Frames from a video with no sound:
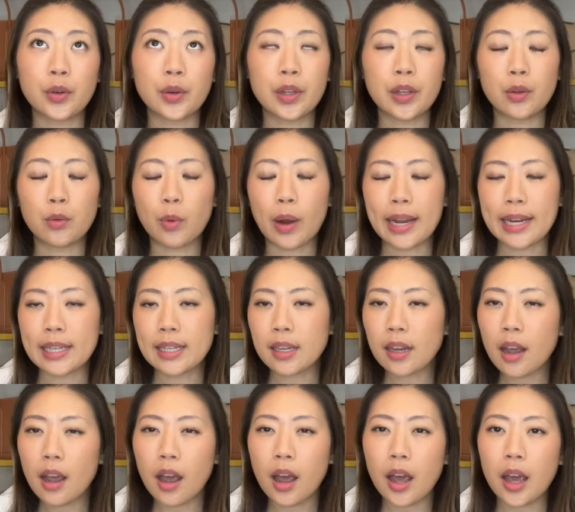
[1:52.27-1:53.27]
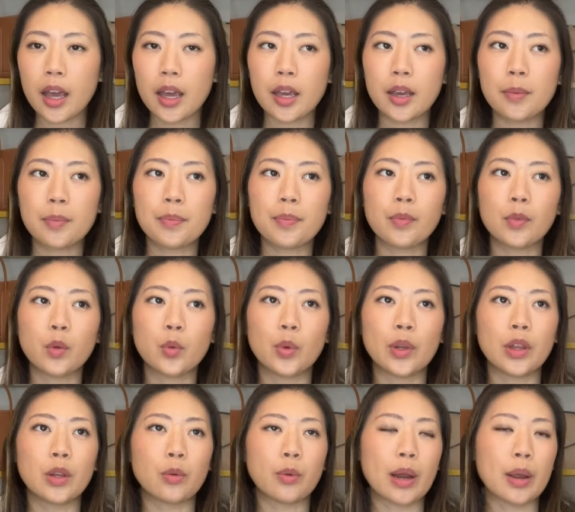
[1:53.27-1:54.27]
in the right time with
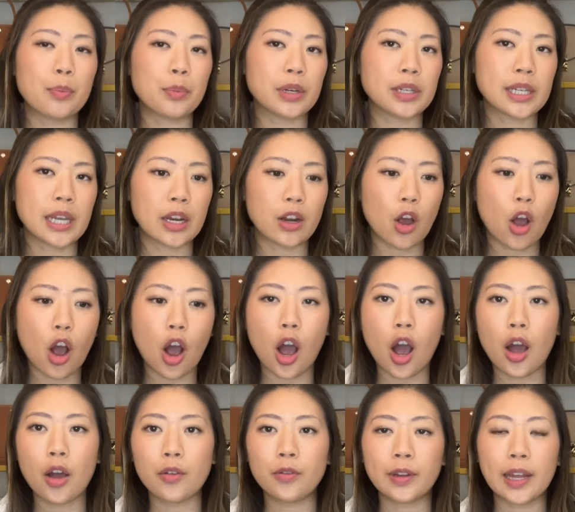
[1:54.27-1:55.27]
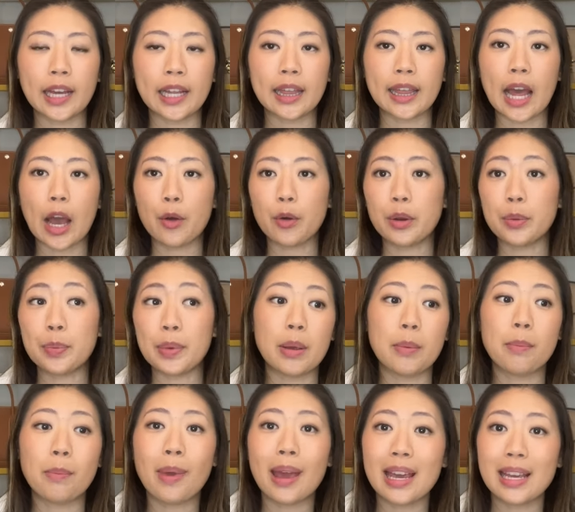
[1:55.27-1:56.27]
the right percent off, like that would be
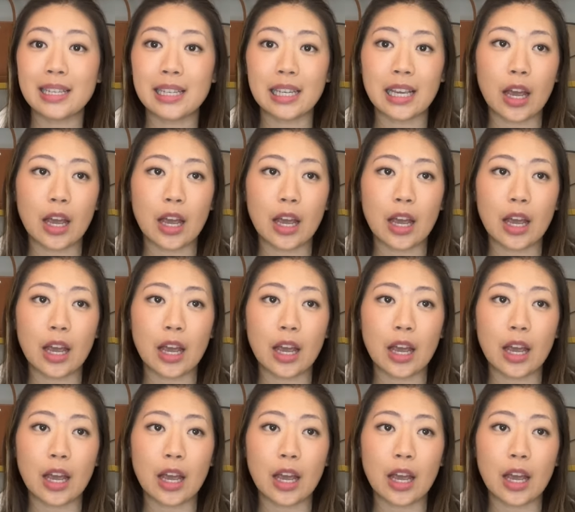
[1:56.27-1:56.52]
amazing.